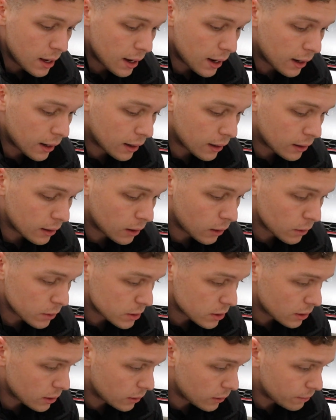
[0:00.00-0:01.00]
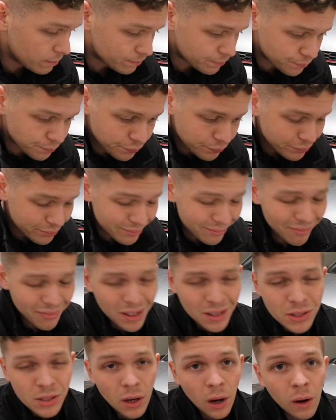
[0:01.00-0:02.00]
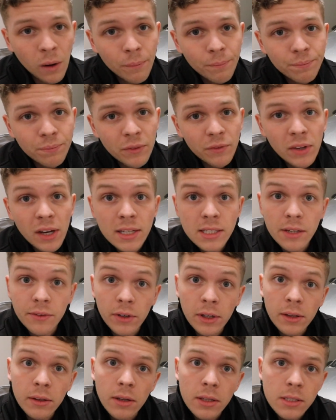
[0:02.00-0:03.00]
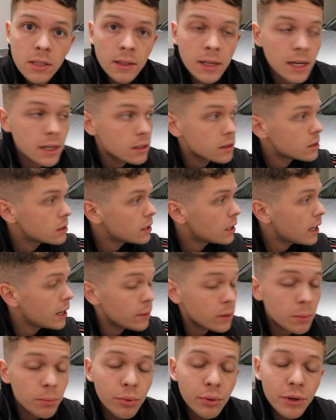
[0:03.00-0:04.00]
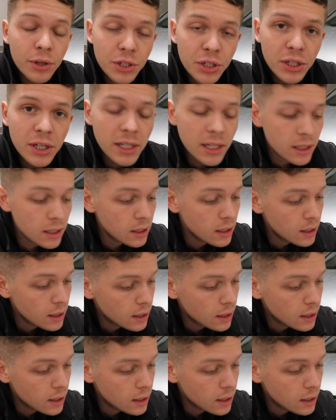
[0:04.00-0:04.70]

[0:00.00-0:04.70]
Also, so if you guys have any thoughts on that, I would appreciate it.